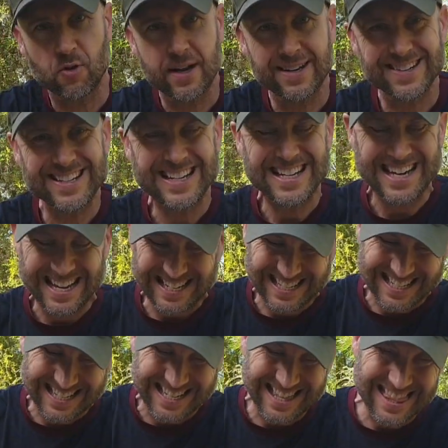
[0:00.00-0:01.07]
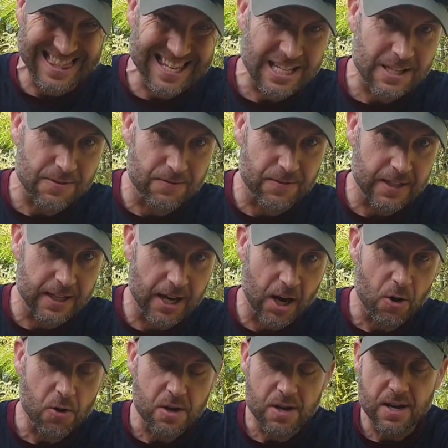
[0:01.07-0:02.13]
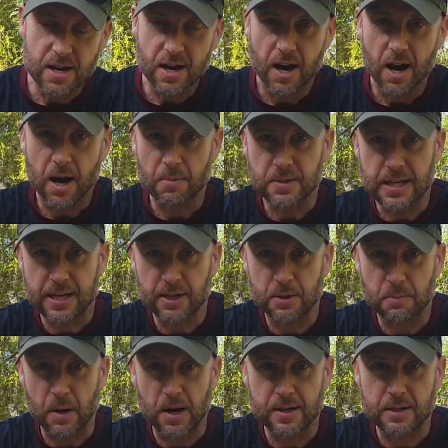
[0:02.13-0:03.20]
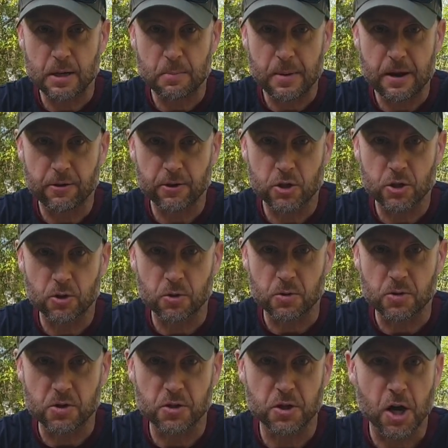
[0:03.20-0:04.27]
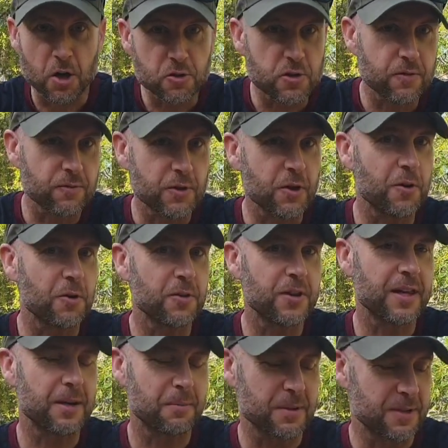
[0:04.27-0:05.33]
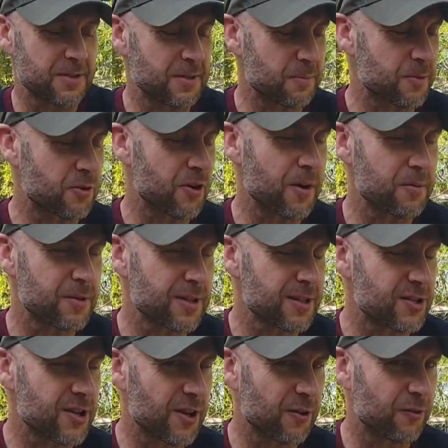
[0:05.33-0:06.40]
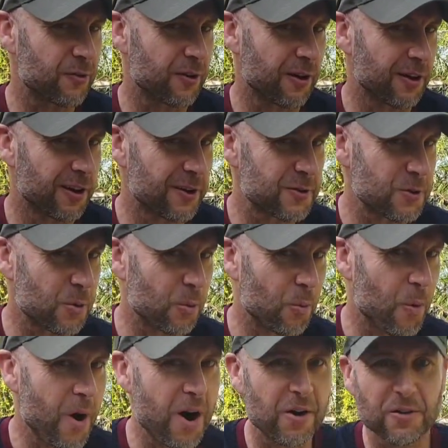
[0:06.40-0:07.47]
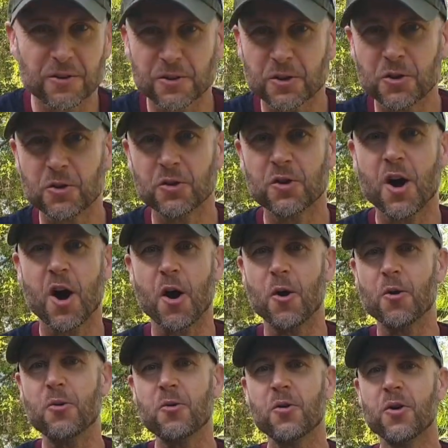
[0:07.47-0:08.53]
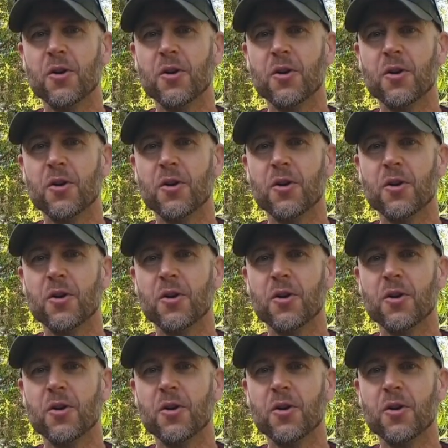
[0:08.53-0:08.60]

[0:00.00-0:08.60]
Runner, and in this video I'm saying goodbye to a pair of shoes. Those of you that have been subscribed to the channel for a little while, you know